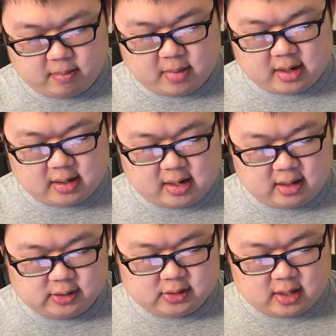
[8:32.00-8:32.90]
Mega
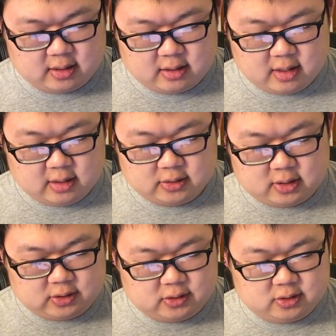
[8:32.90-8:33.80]
Kangaskhan.
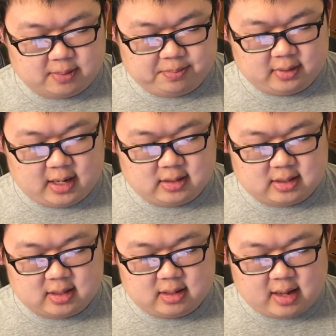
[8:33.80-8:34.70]
Such a simple
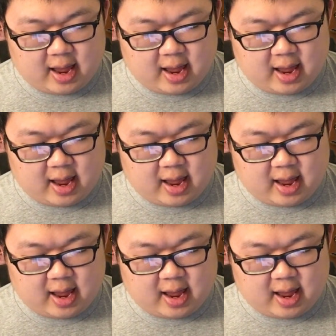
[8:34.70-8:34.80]
idea.